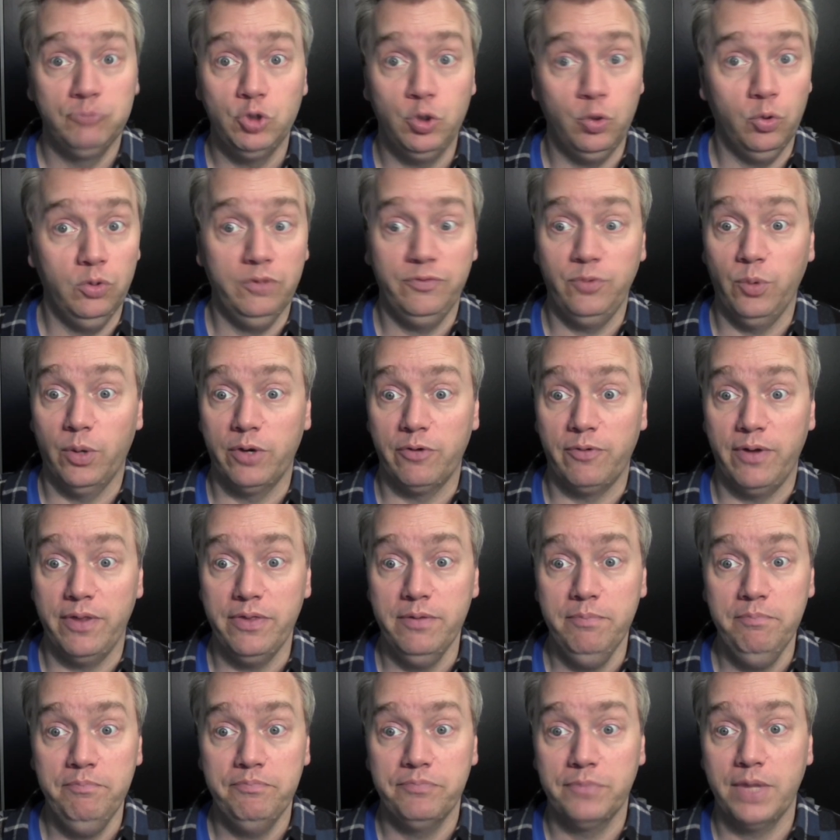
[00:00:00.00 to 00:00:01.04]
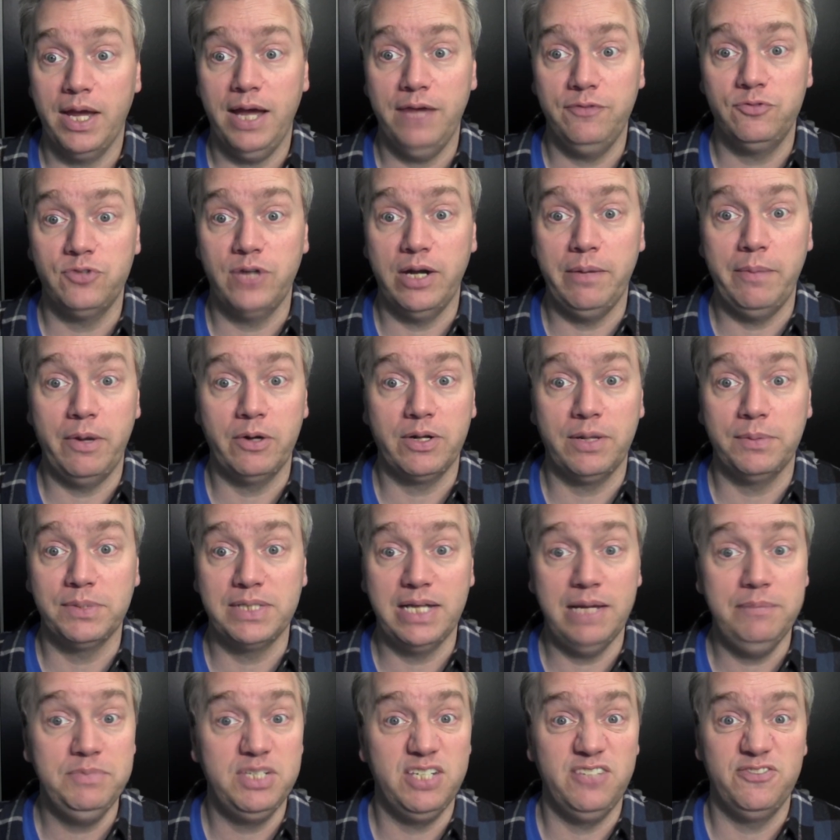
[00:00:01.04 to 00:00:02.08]
Cool if you want to run them. I've tried him out a couple
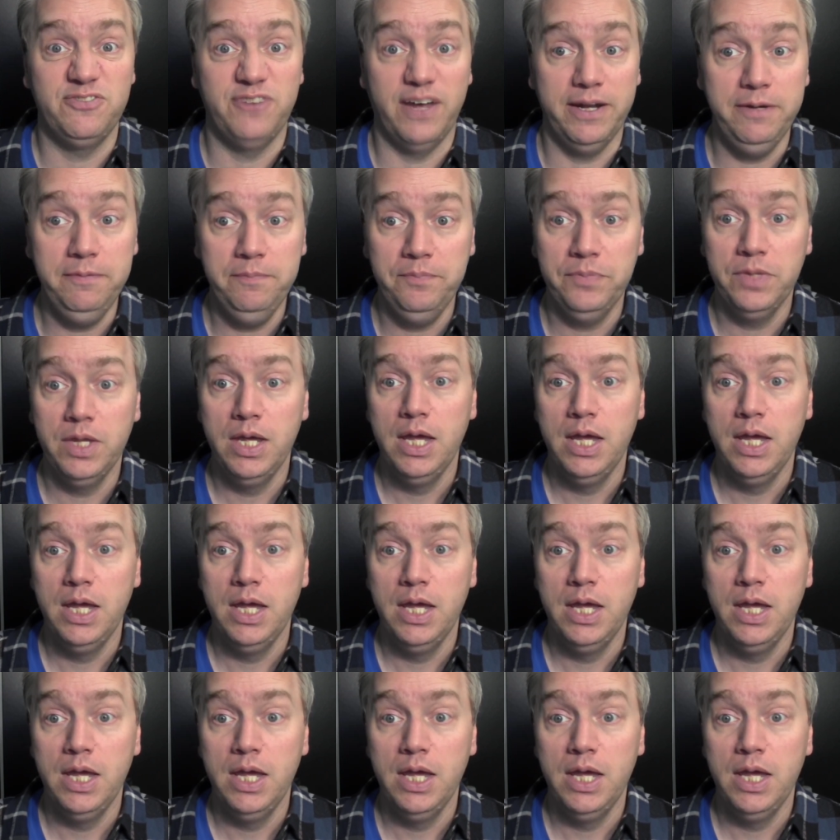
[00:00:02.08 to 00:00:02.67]
times, he's fun.